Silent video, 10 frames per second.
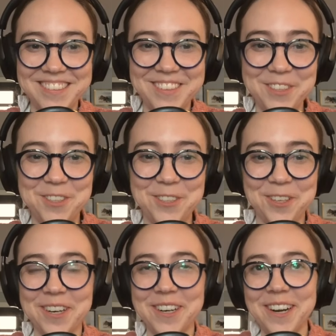
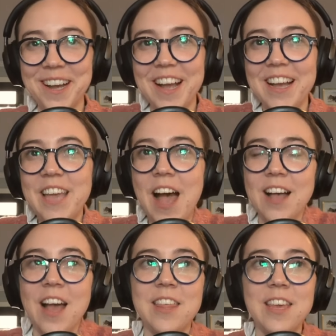Sure.
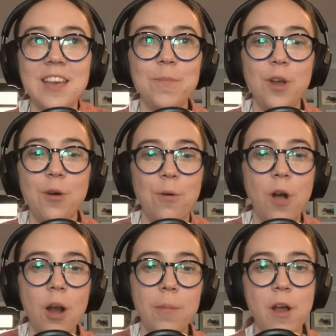Yeah, I think, you know,
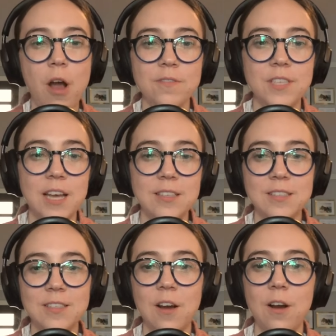carbon
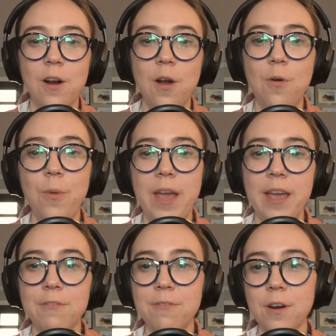offsets are a
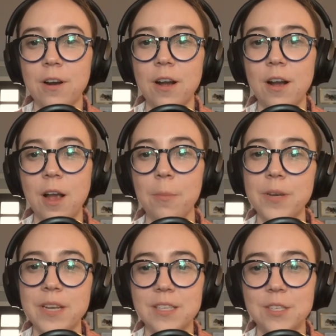way for a
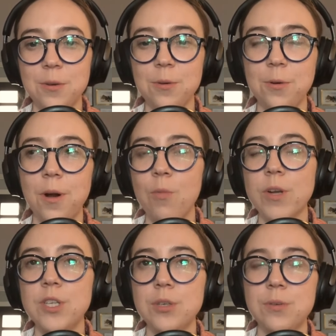company to
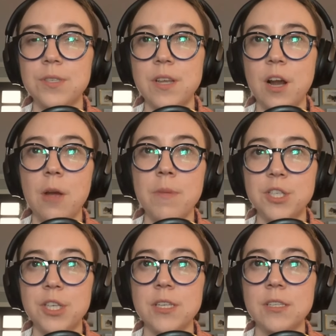reduce their
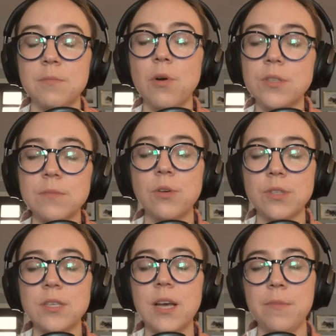emissions. Most
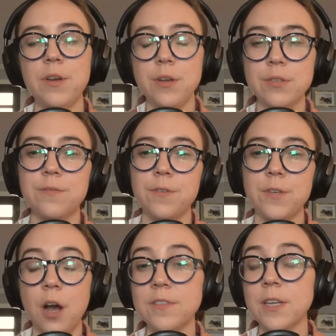of the time they're used
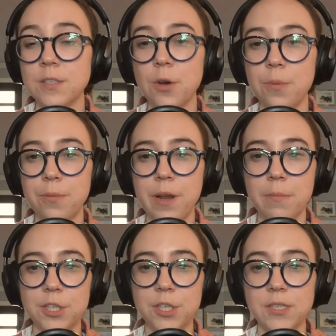to offset scope 3
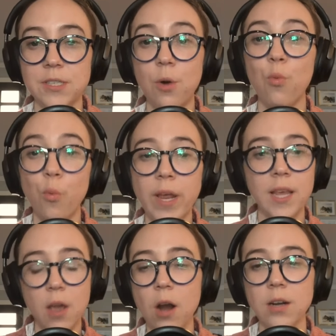emissions that are
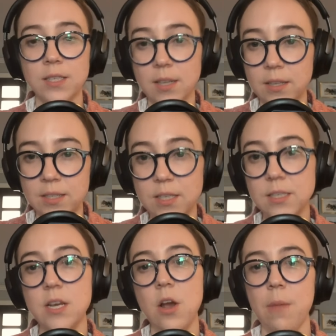really hard to
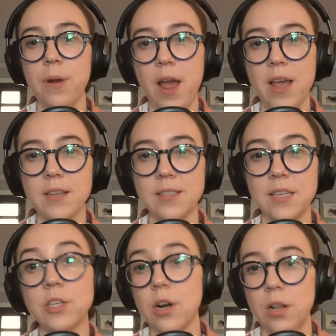decarbonize
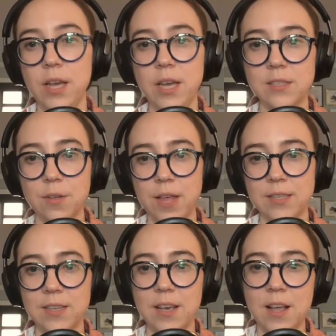internally. So
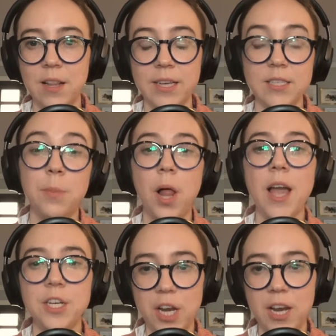that's like
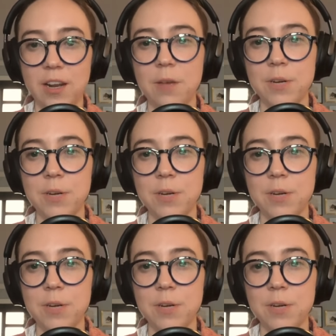supply chain